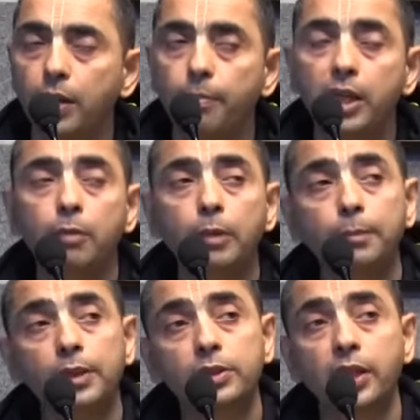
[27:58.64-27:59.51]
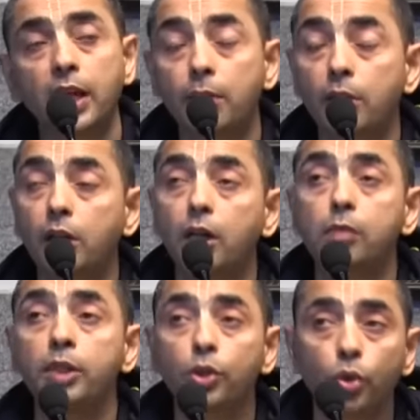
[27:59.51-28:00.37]
Many people say, I'm a
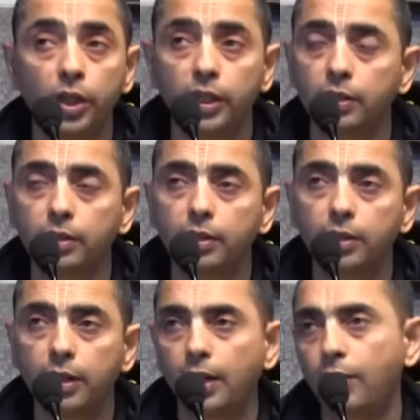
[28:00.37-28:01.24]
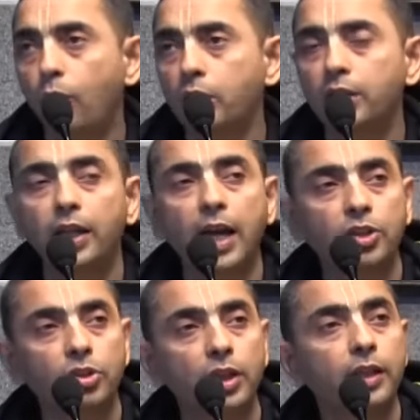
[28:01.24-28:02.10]
karma yogi. What they
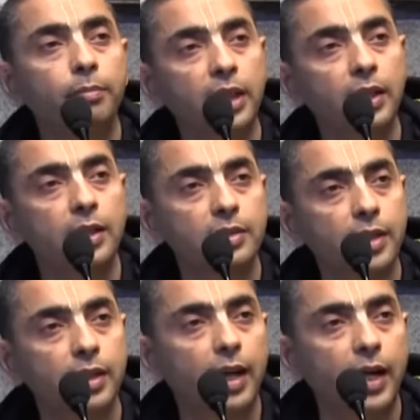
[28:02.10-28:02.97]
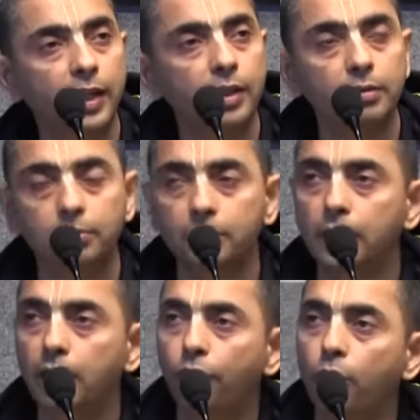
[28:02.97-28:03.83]
actually mean is that I,
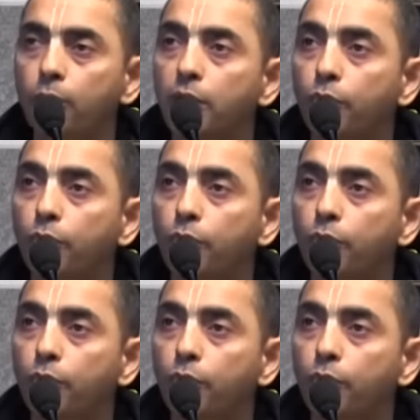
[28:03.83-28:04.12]
for me,